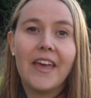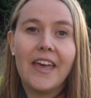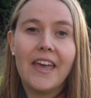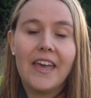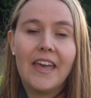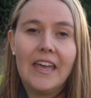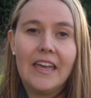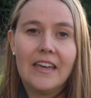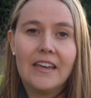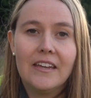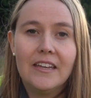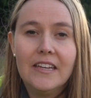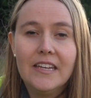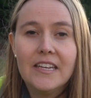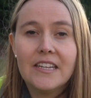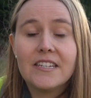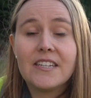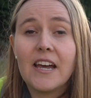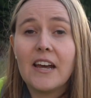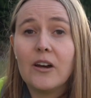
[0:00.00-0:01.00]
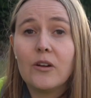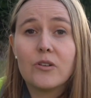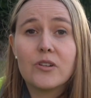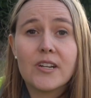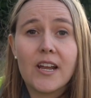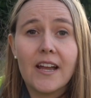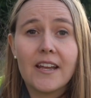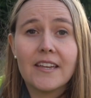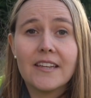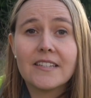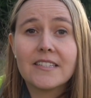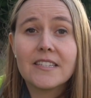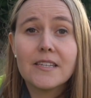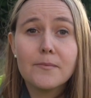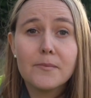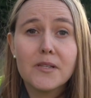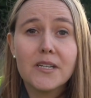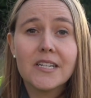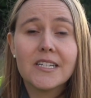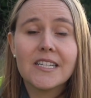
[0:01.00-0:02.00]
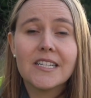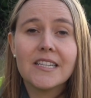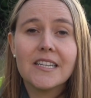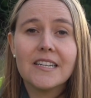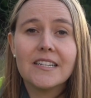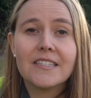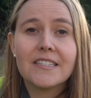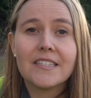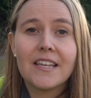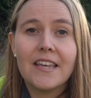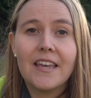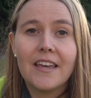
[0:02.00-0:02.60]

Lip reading: a down jacket similar to this,